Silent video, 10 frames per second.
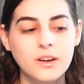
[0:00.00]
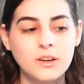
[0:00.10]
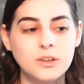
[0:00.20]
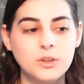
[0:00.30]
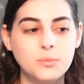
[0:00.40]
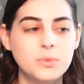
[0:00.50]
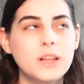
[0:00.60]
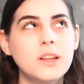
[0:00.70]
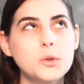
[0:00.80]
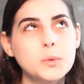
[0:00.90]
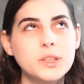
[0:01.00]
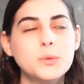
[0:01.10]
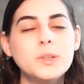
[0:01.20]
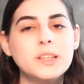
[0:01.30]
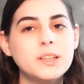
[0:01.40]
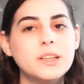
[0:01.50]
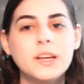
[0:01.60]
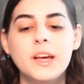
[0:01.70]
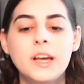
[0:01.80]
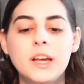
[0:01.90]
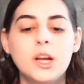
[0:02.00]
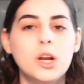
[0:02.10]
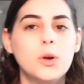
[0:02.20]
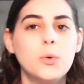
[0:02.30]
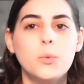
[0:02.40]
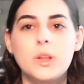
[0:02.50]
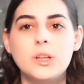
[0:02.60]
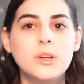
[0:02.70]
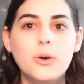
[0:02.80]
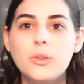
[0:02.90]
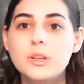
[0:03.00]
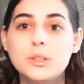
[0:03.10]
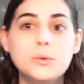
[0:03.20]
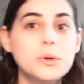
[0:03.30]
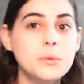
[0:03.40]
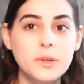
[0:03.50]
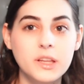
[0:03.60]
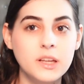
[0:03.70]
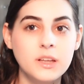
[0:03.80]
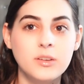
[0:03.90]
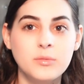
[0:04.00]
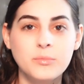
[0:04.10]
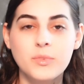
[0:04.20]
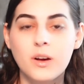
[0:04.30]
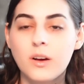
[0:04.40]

But like that was because we didn't really know the story with him,